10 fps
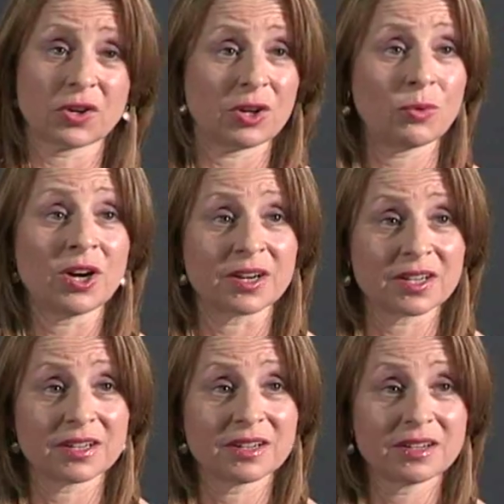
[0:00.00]
going to
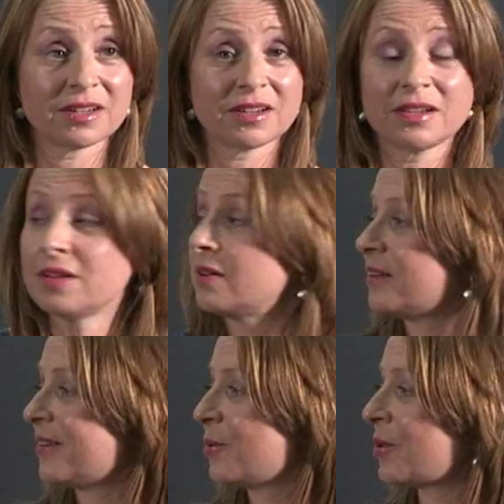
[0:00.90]
work.
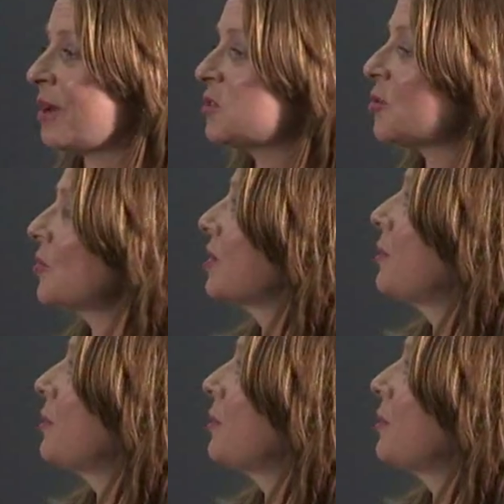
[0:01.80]
What I'm talking